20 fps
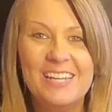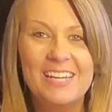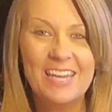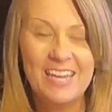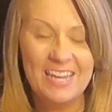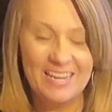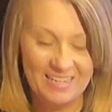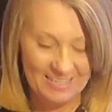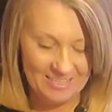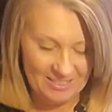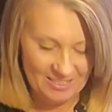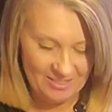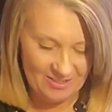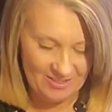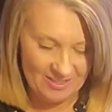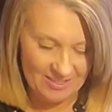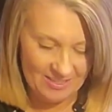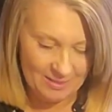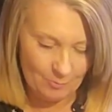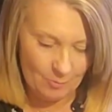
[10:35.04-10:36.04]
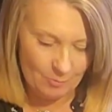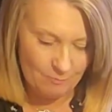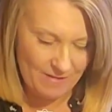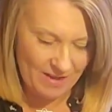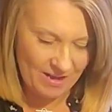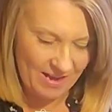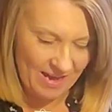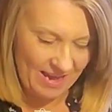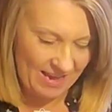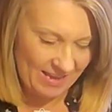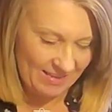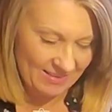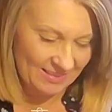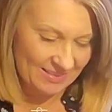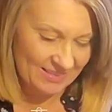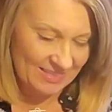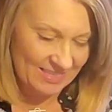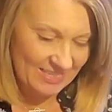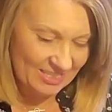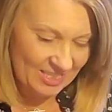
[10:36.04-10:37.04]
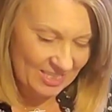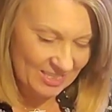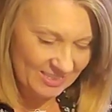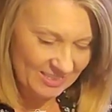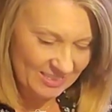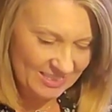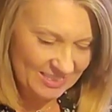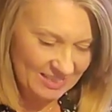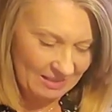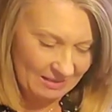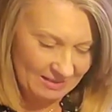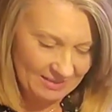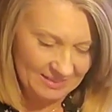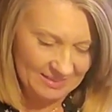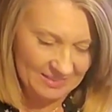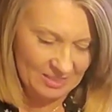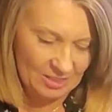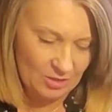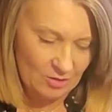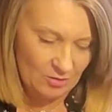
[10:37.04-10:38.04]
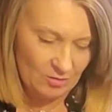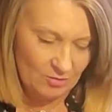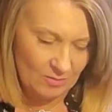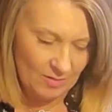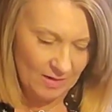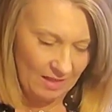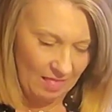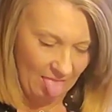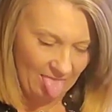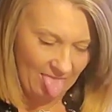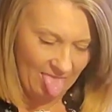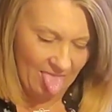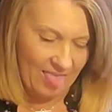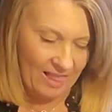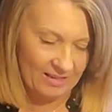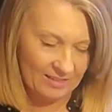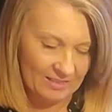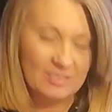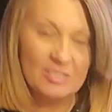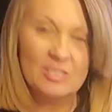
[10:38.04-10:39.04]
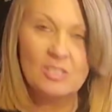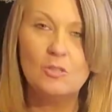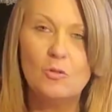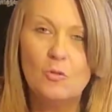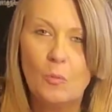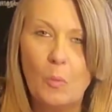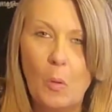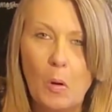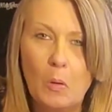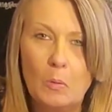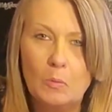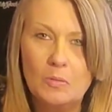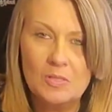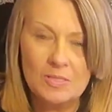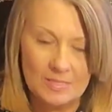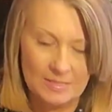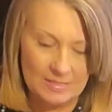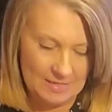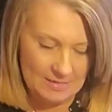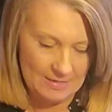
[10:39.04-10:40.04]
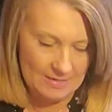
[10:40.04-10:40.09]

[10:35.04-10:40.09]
cannot do this with bare hands. It just is too gross.